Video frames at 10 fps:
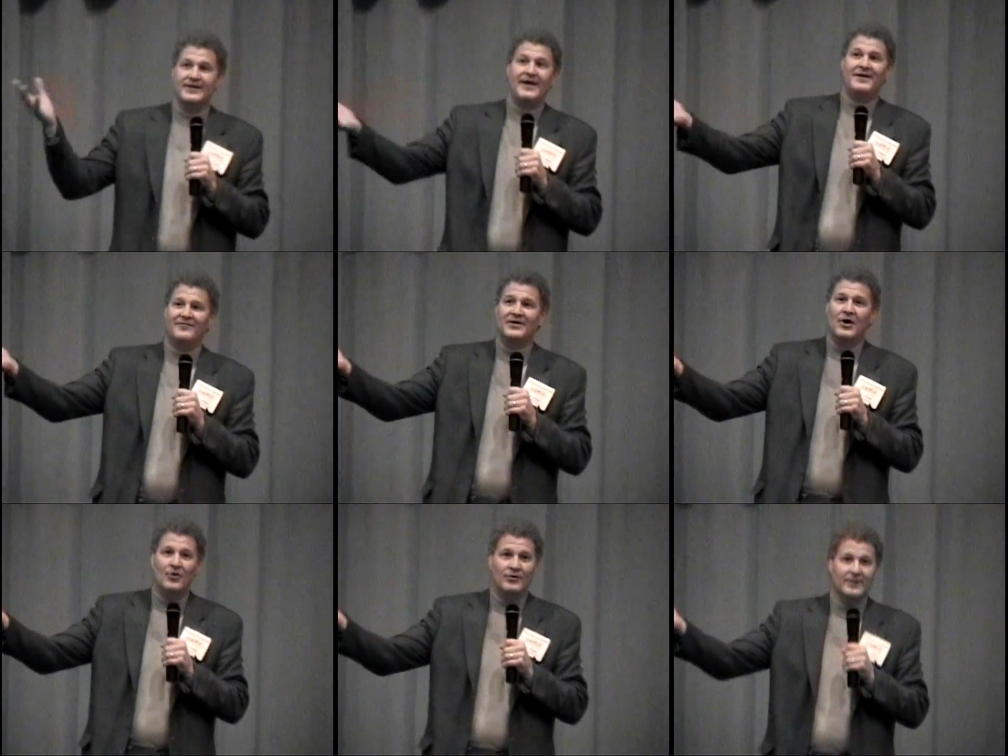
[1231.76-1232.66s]
so they even
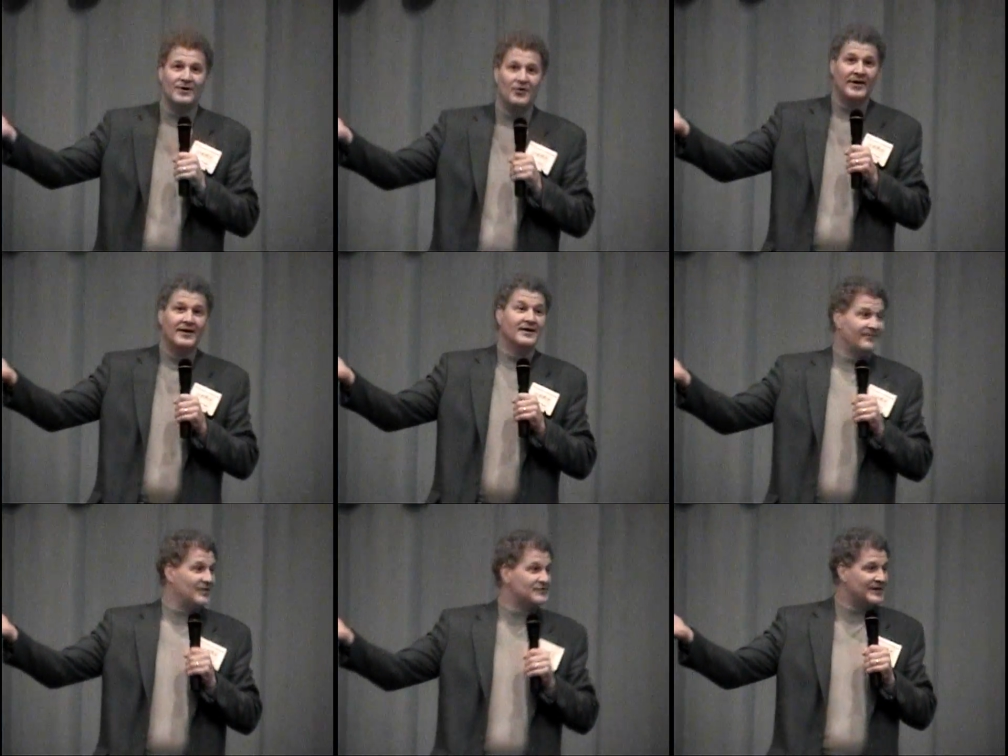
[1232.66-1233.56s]
know,
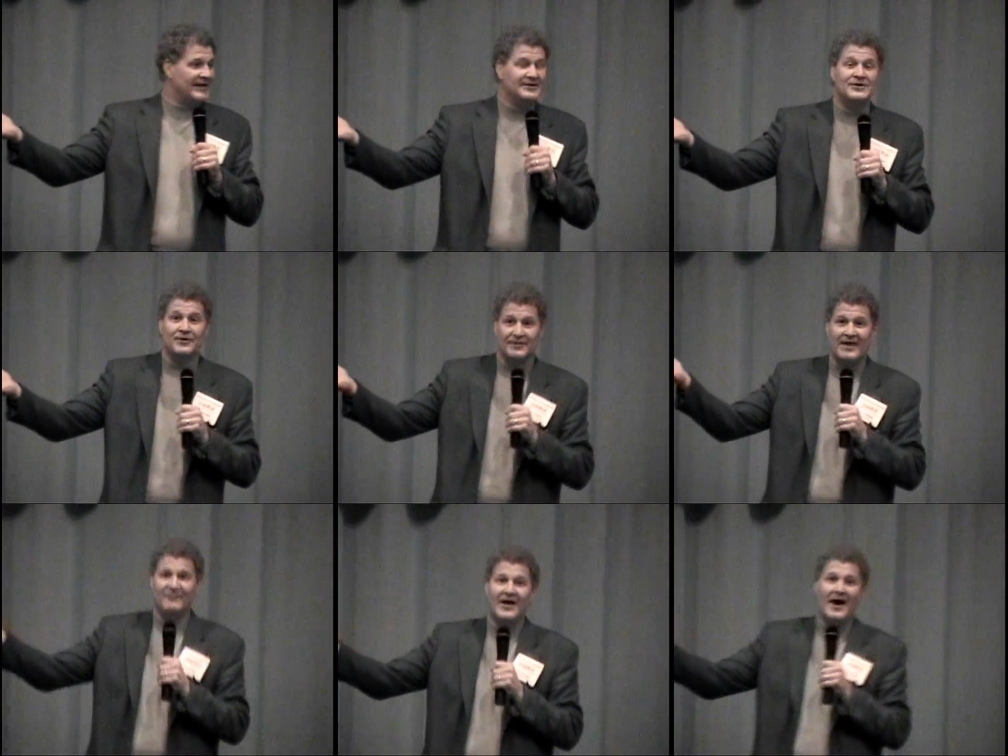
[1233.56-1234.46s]
if there's any
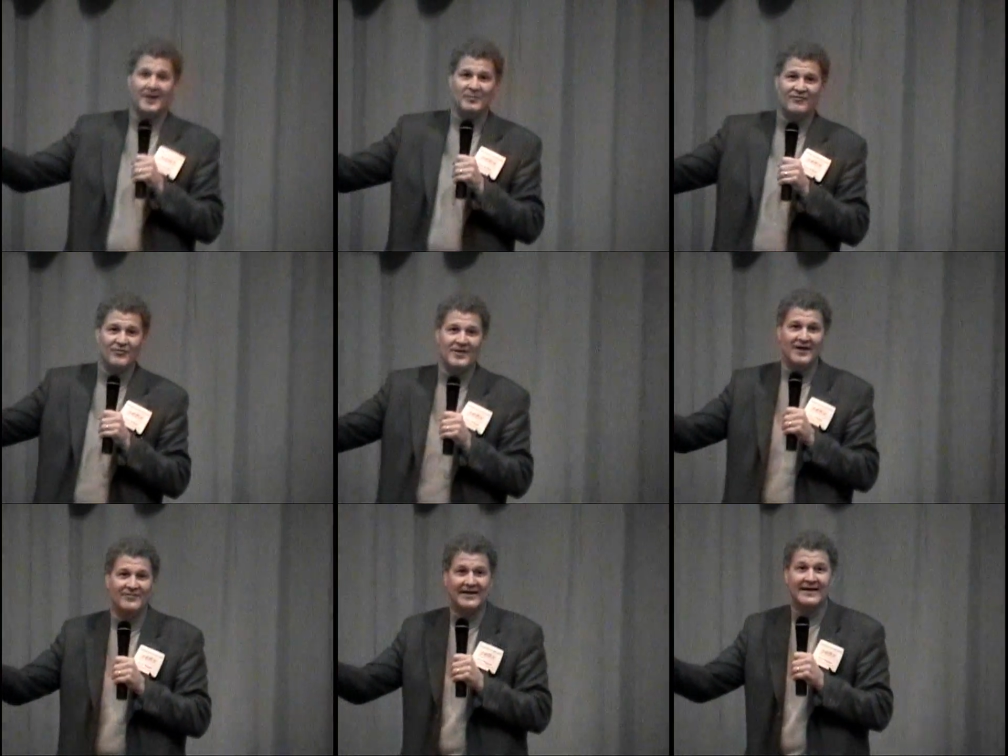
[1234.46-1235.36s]
dirt, they've got it before
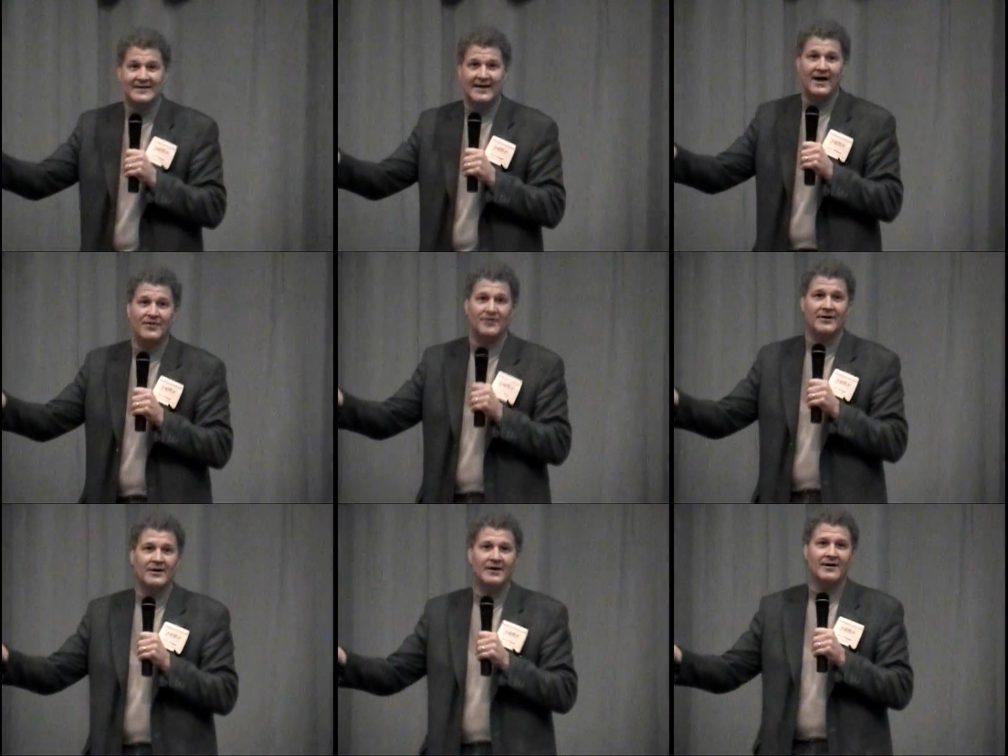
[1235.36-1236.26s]
they even get together.